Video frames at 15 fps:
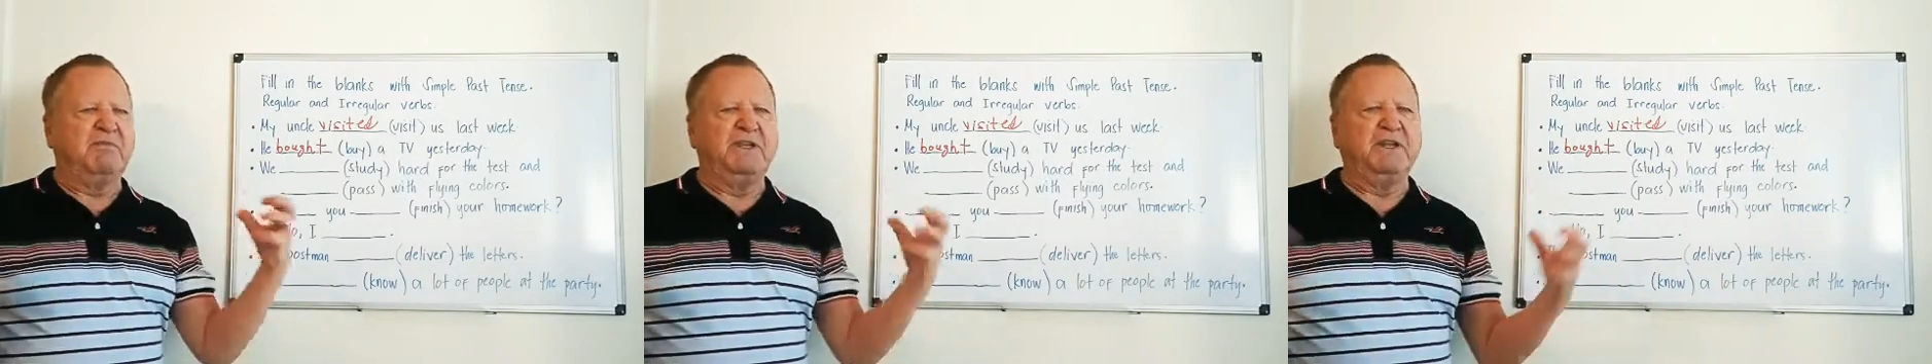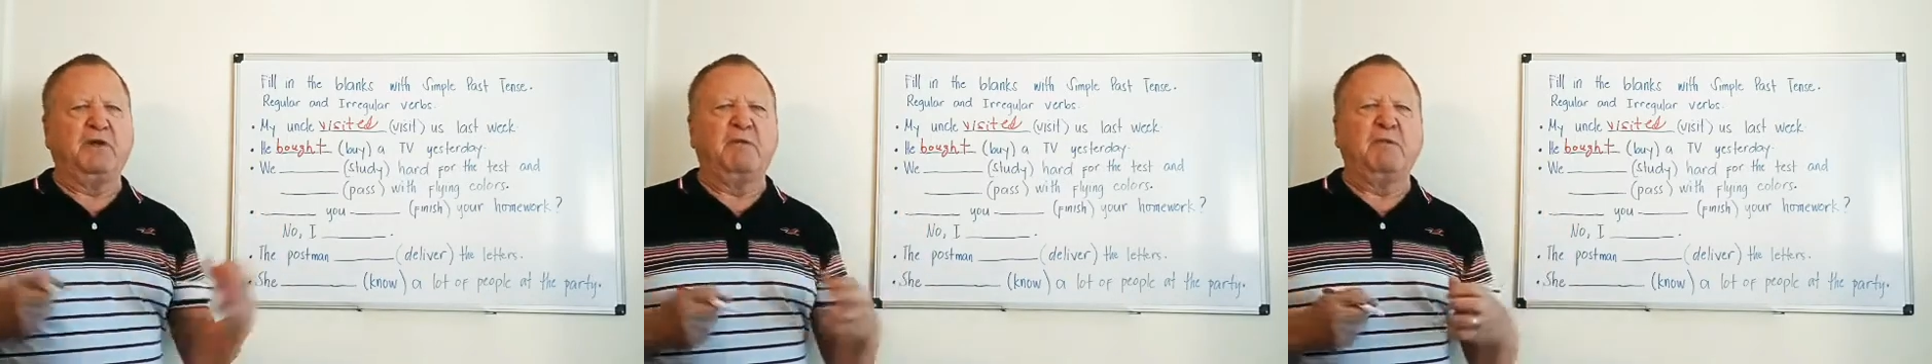
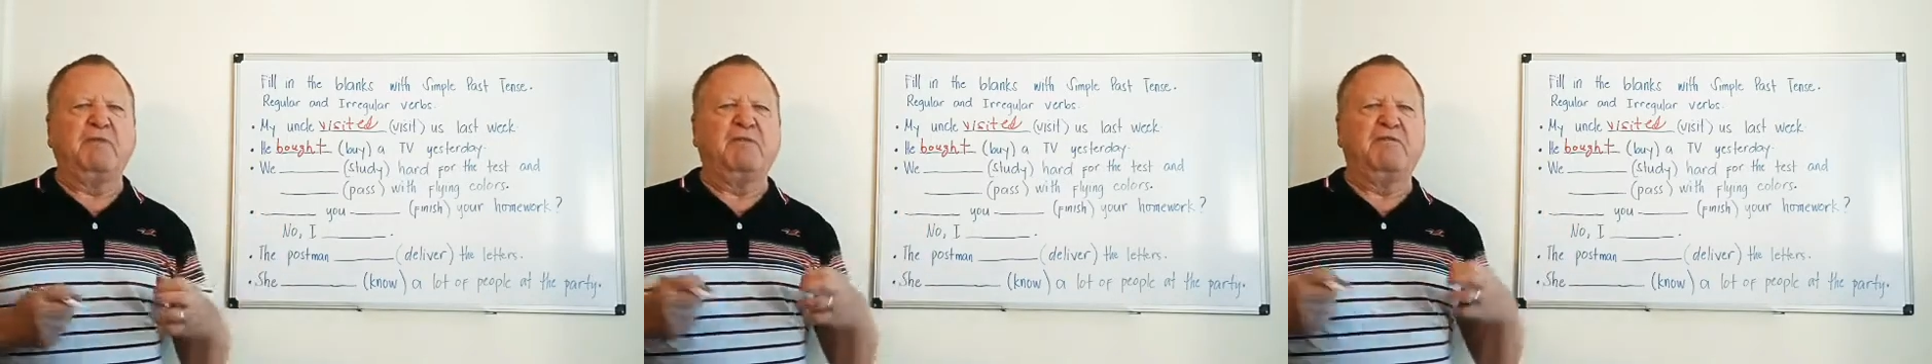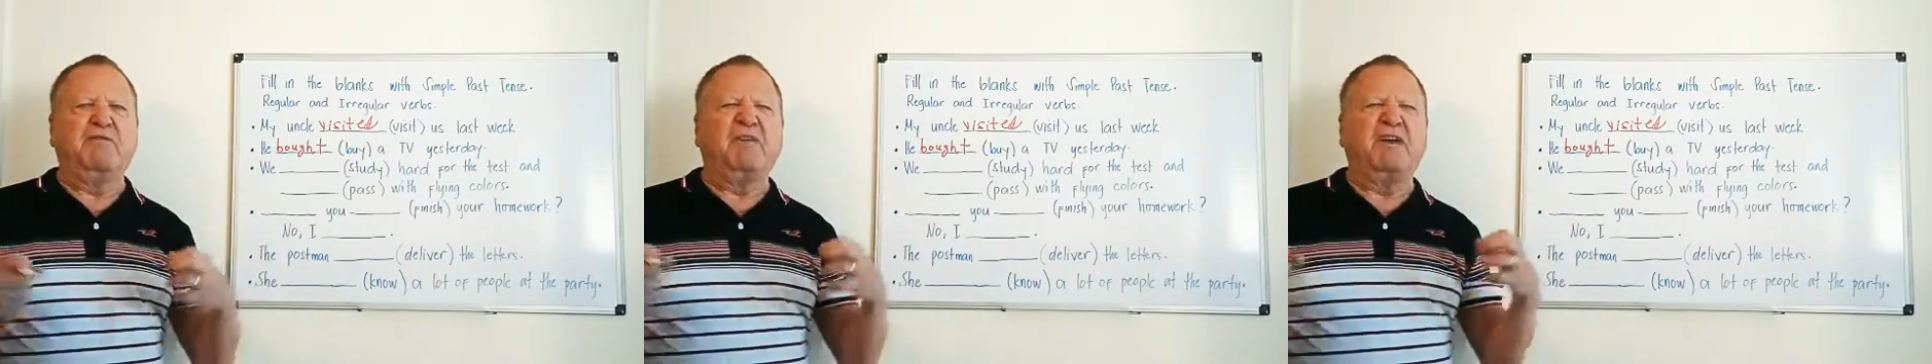with
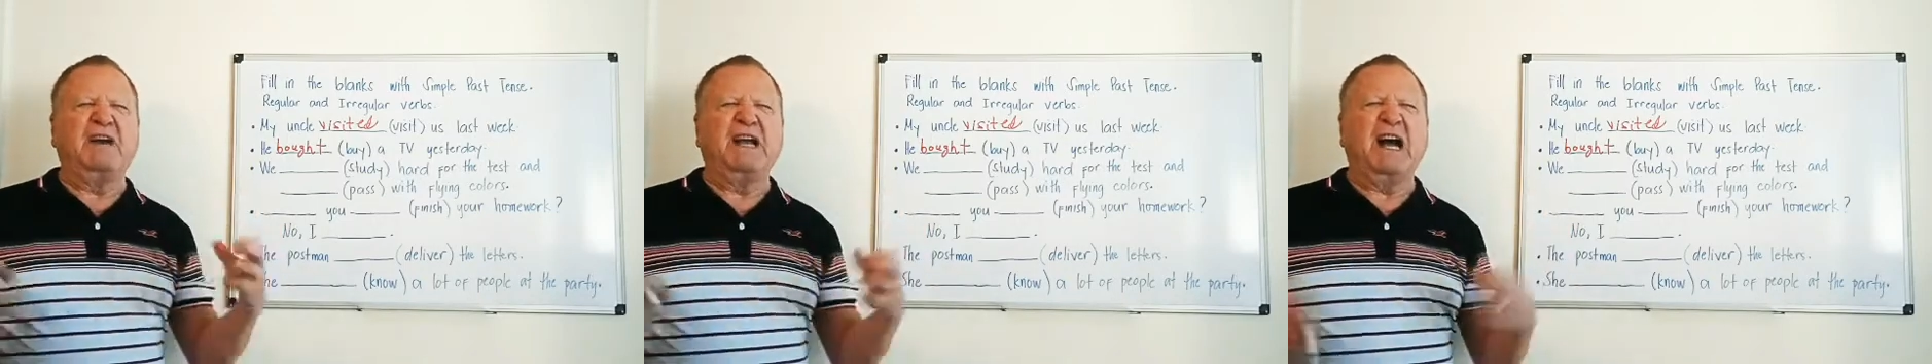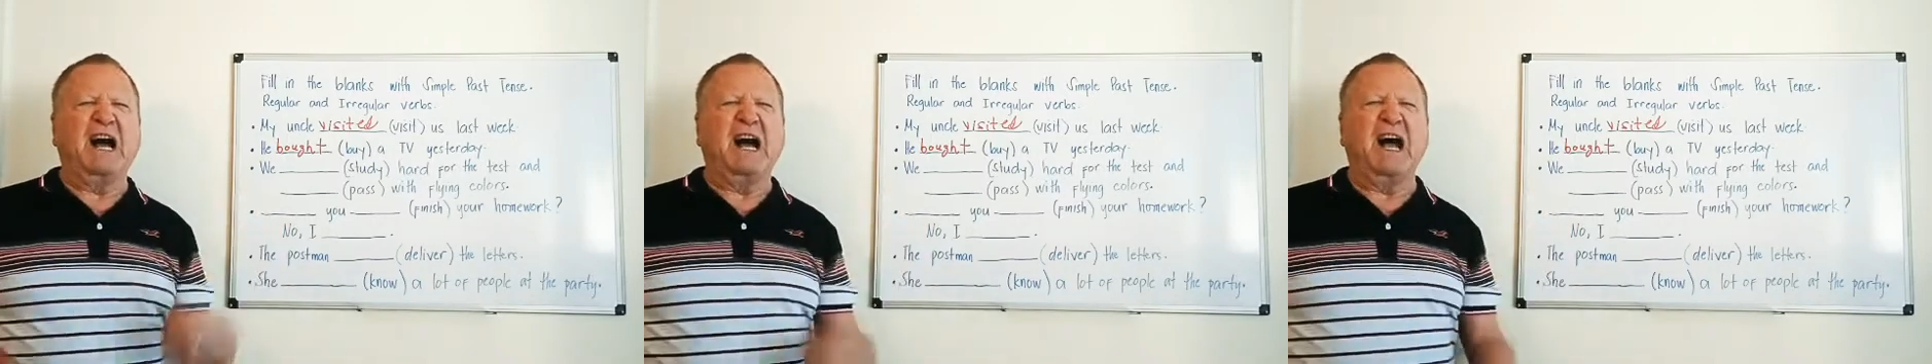a
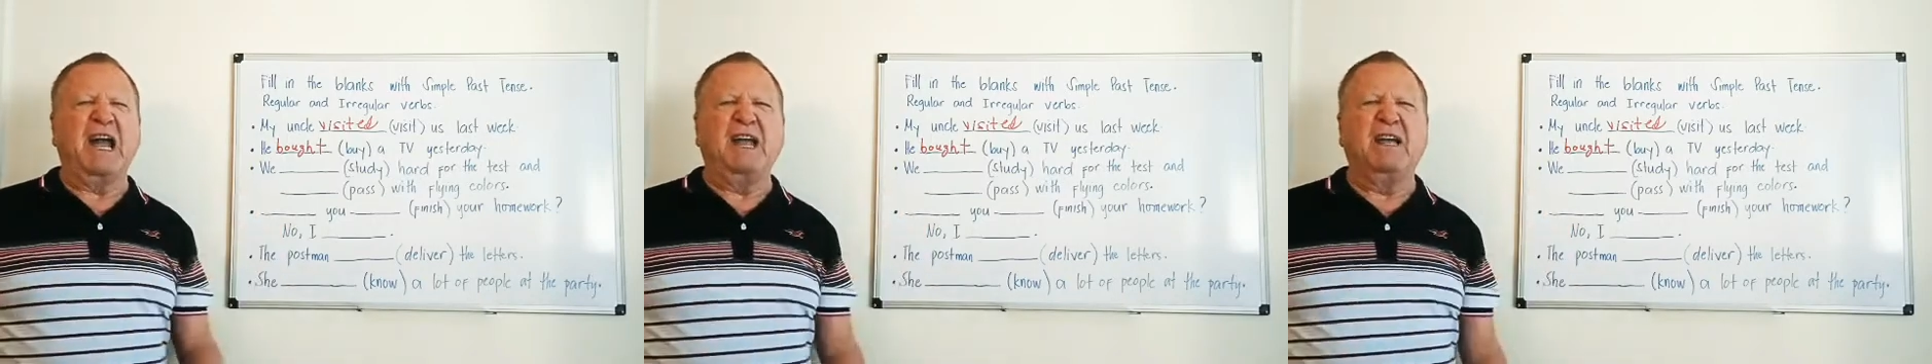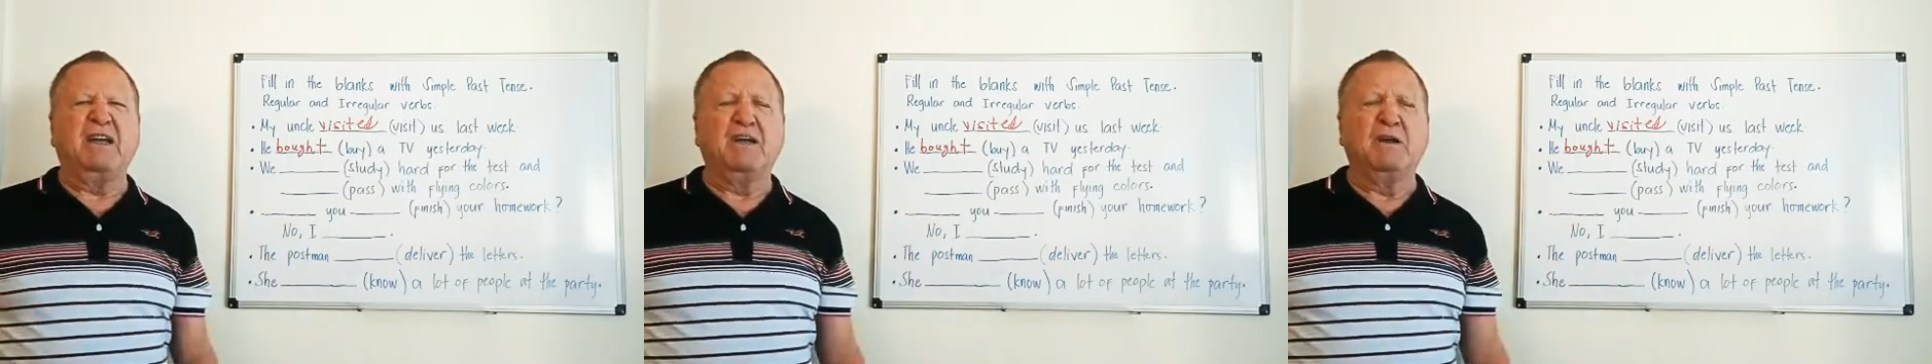very
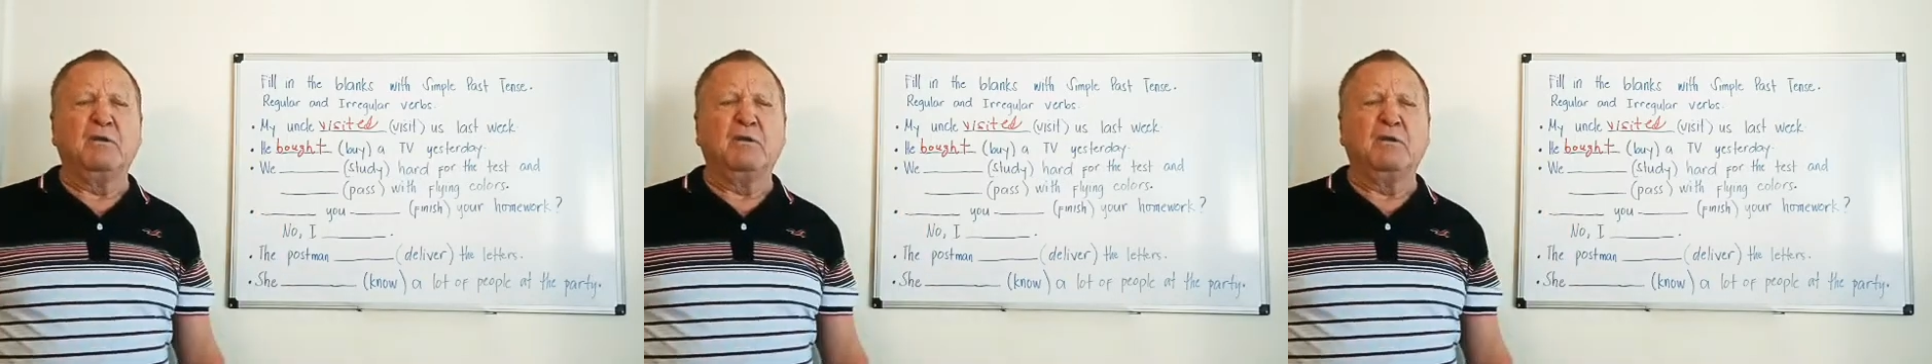high